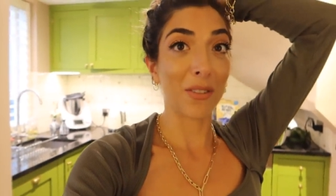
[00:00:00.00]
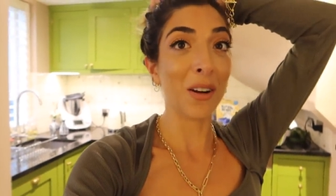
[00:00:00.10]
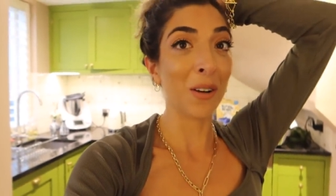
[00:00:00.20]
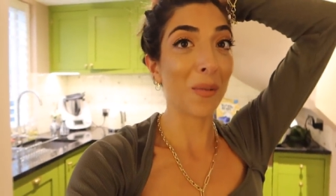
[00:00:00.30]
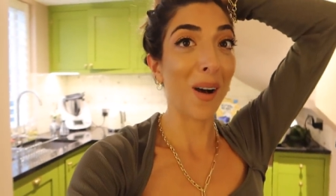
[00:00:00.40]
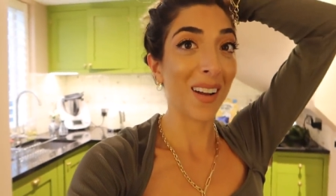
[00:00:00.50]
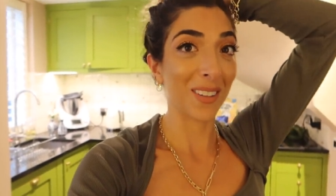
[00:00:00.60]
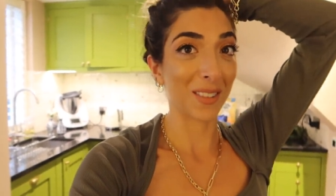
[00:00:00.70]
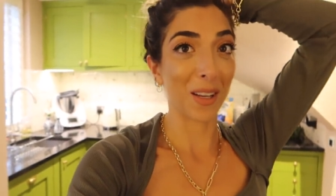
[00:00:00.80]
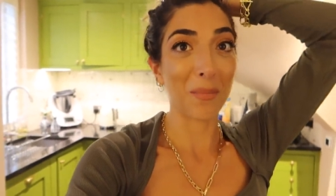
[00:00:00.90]
for a
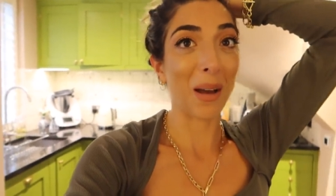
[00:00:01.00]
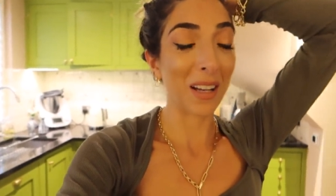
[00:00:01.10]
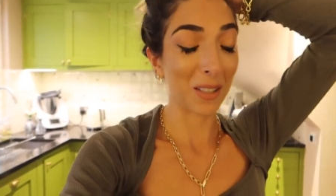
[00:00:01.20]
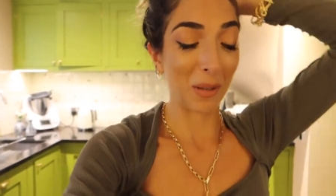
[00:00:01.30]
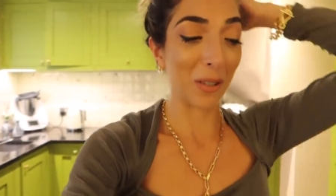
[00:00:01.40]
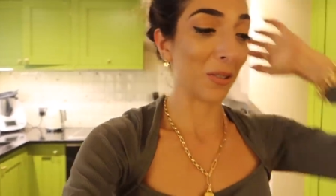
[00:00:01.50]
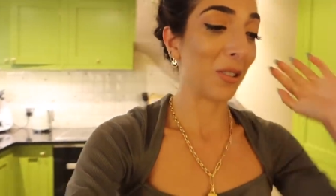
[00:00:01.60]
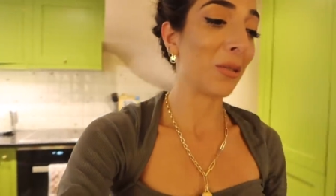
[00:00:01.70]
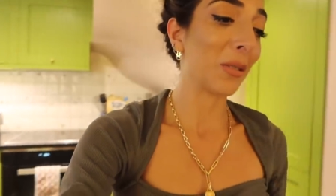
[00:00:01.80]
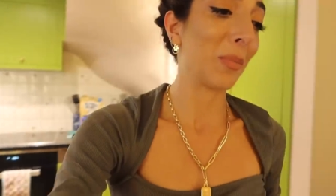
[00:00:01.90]
while to come back to me on
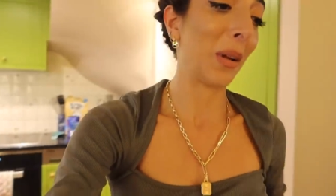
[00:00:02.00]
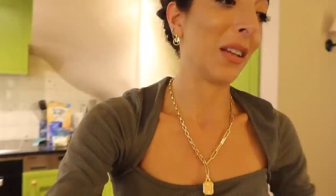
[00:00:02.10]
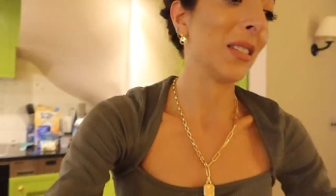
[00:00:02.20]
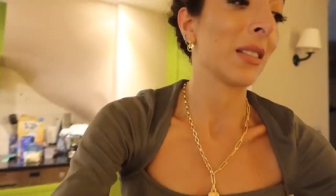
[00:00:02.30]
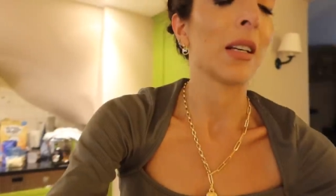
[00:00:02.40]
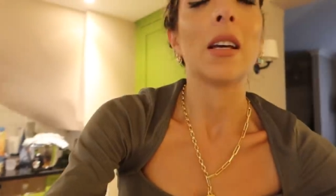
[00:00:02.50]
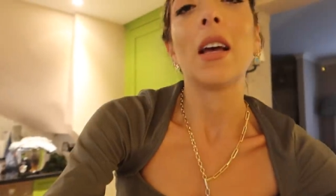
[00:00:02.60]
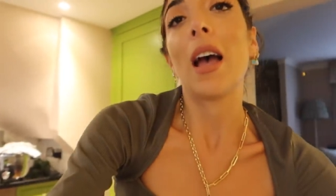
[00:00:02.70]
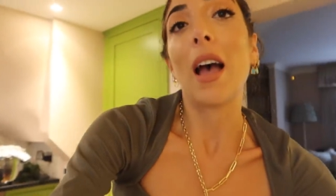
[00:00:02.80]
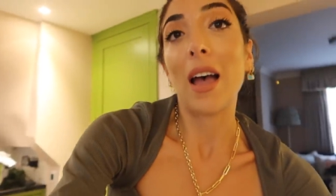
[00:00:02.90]
Duke's Bloods
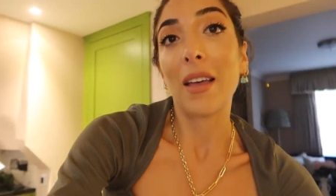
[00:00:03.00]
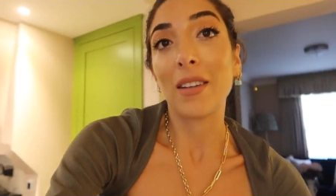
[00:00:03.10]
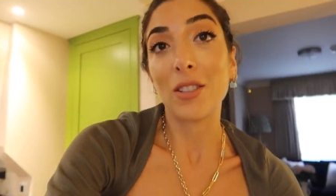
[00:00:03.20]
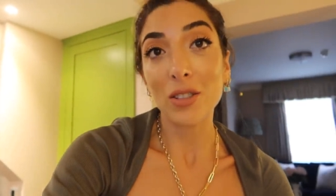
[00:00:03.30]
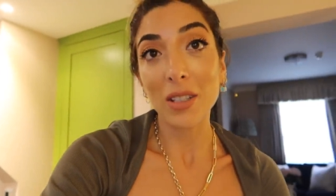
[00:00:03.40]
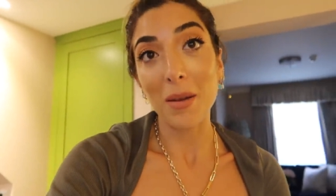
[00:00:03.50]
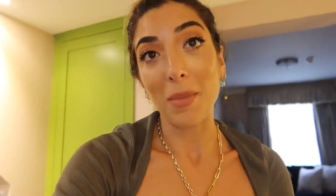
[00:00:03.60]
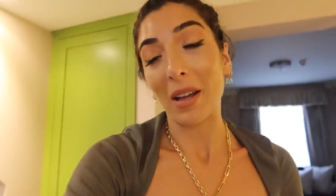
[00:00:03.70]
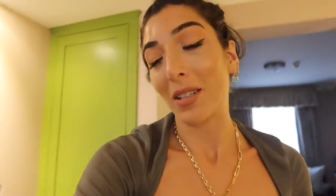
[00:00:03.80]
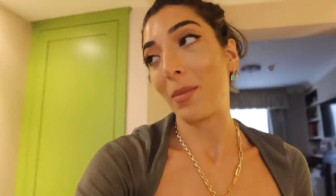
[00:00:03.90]
and they just came
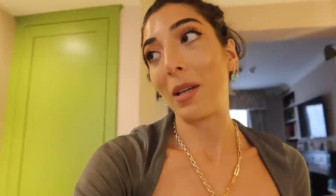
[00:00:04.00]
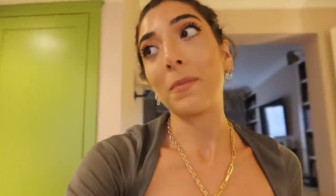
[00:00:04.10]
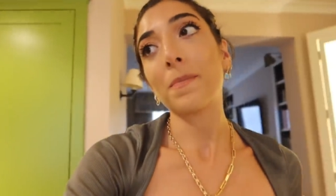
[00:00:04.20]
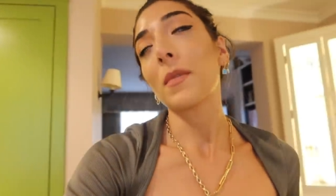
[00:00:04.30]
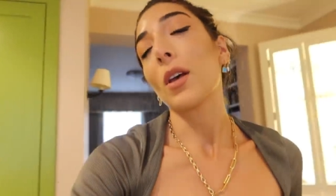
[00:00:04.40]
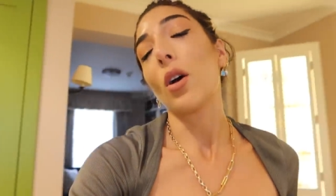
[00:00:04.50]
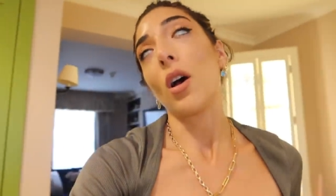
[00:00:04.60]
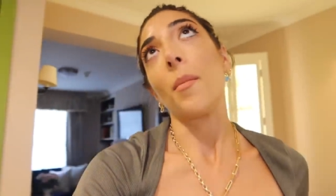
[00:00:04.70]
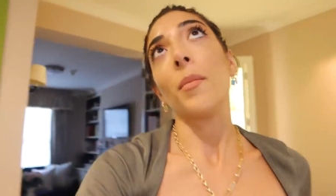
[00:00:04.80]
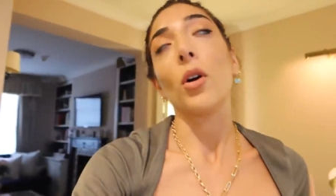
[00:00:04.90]
back to me
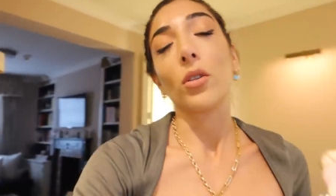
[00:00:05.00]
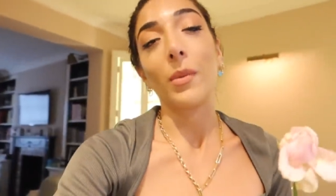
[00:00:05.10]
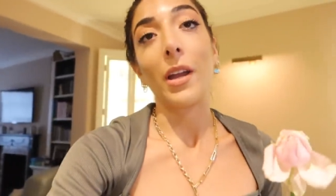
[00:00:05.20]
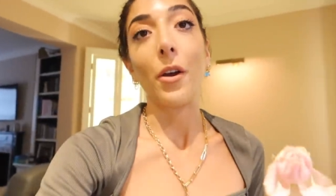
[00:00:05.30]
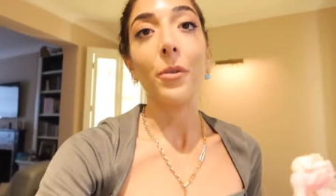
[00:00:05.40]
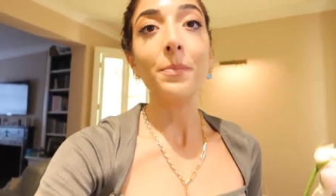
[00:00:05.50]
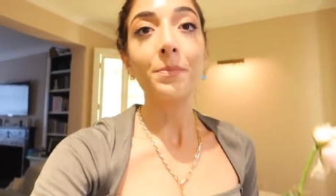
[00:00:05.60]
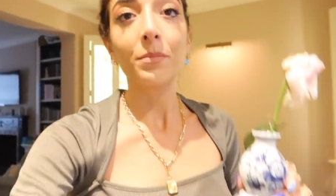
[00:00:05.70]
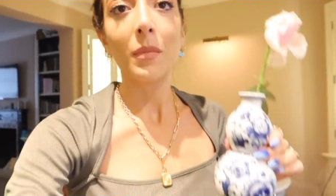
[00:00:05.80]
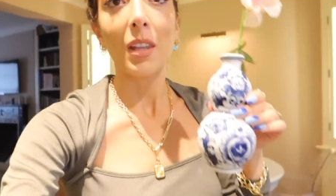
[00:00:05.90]
um, on the way
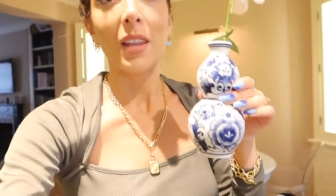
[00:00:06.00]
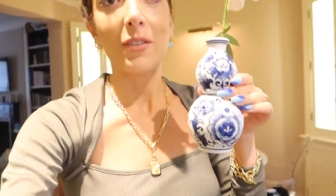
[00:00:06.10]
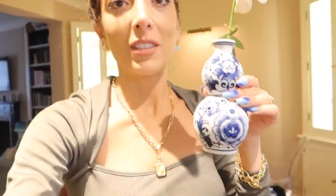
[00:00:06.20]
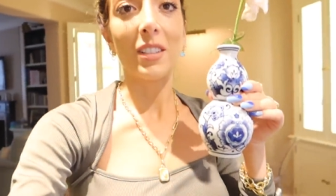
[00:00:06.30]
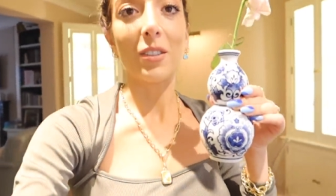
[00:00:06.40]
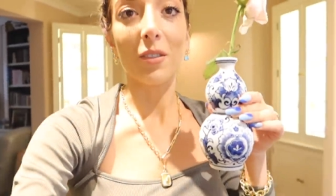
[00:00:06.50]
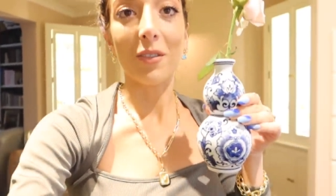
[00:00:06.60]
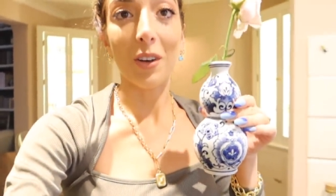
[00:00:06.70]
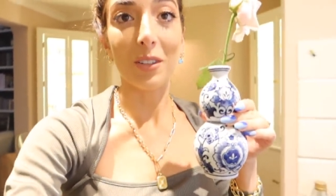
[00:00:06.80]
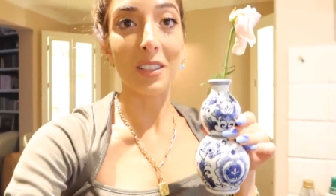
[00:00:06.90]
home. I have these little
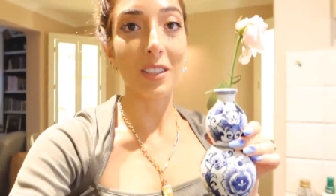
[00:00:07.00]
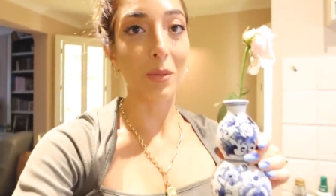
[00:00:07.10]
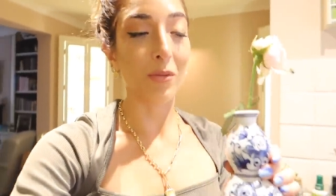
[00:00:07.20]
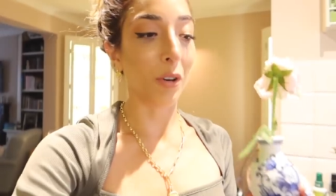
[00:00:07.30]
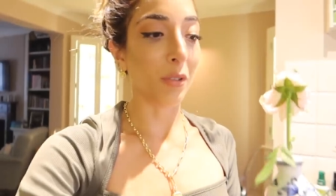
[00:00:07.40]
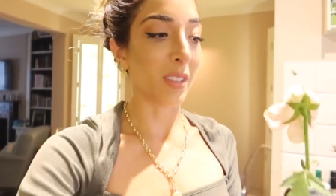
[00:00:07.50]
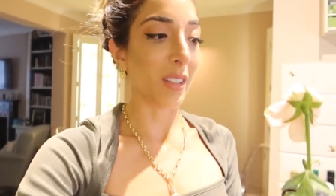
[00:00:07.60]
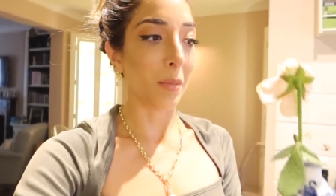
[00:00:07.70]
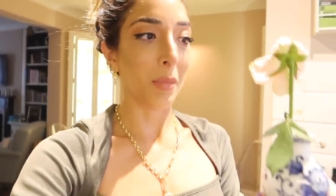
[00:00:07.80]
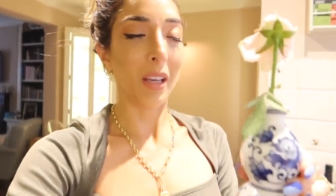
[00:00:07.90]
vases with roses
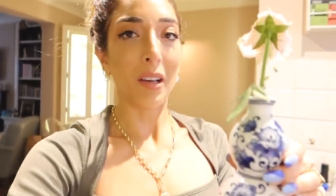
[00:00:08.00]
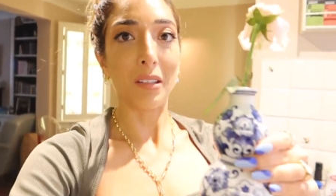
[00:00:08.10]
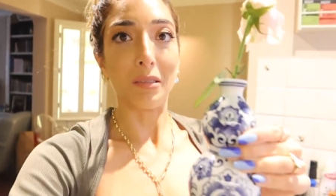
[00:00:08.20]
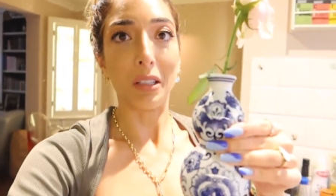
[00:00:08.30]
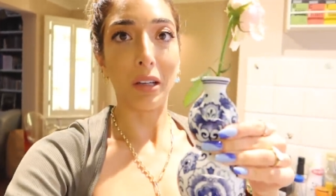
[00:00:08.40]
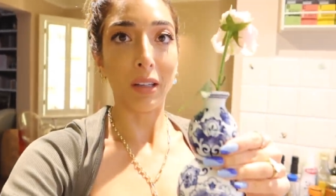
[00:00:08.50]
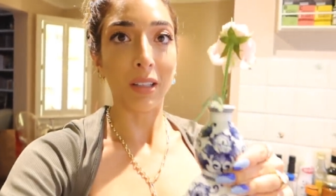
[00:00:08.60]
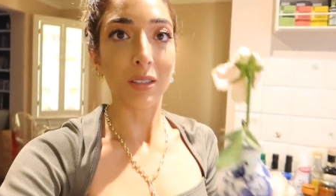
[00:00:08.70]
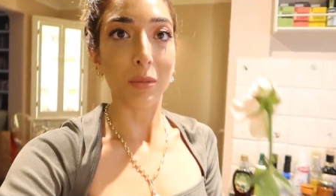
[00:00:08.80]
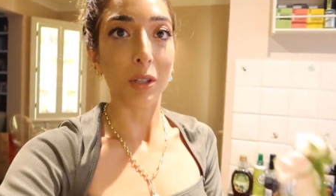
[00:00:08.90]
in them but they're kind of
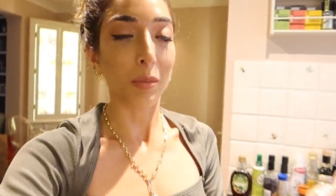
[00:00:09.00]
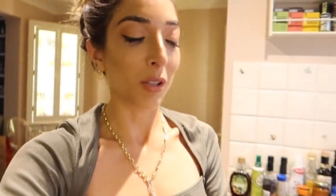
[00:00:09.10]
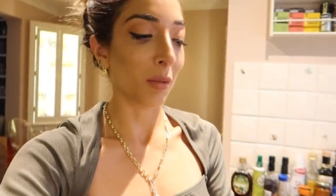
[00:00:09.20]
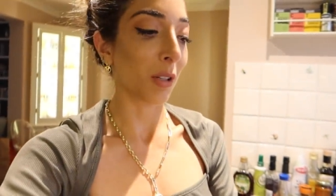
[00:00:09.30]
dying so I'm going to put them